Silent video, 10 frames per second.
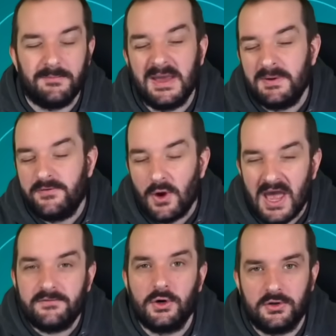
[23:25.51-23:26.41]
Maybe if you
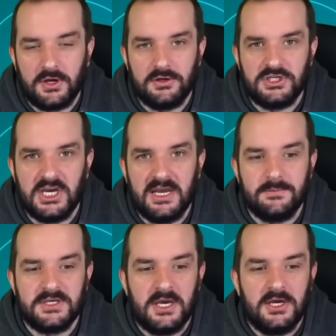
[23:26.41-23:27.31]
haven't got those chips,